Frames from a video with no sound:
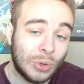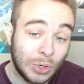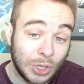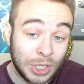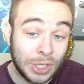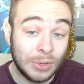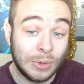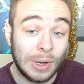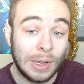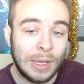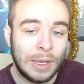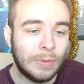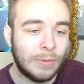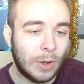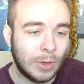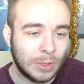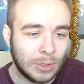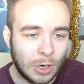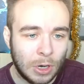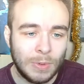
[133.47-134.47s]
and Shield leak of
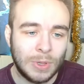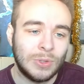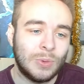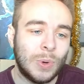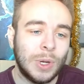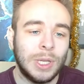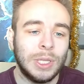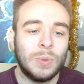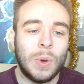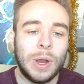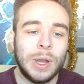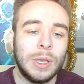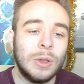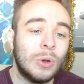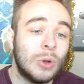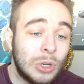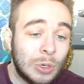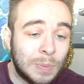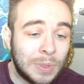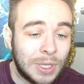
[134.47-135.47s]
October 2020.
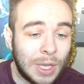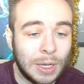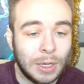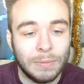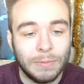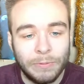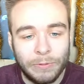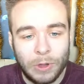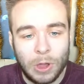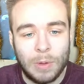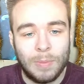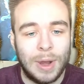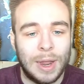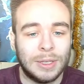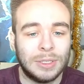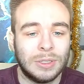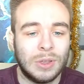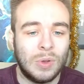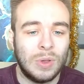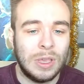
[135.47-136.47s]
100% confirmed.
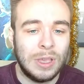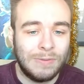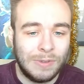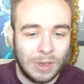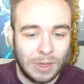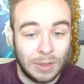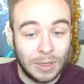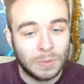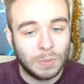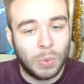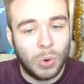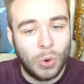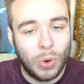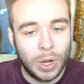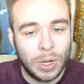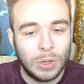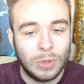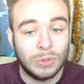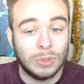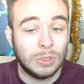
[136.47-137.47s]
Let's go Eevee at this
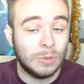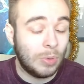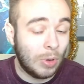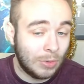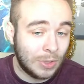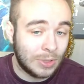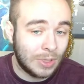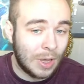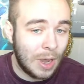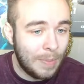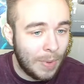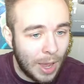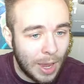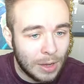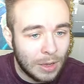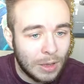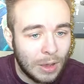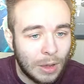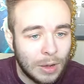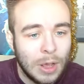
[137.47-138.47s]
point. Uses prototype
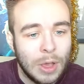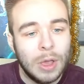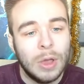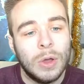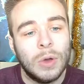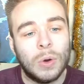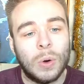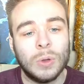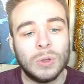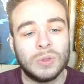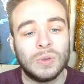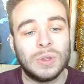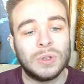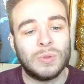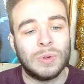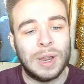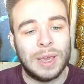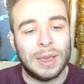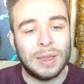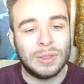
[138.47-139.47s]
icon. Also, it's
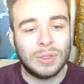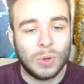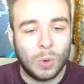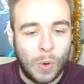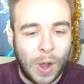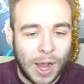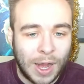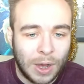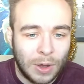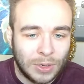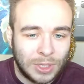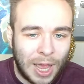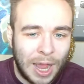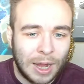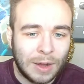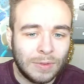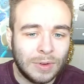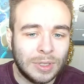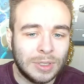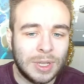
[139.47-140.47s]
related to Wacko's
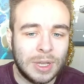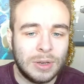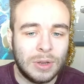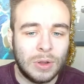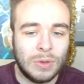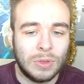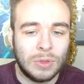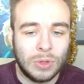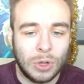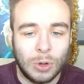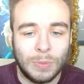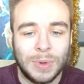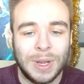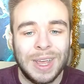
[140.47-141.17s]
hack of Nintendo dubbed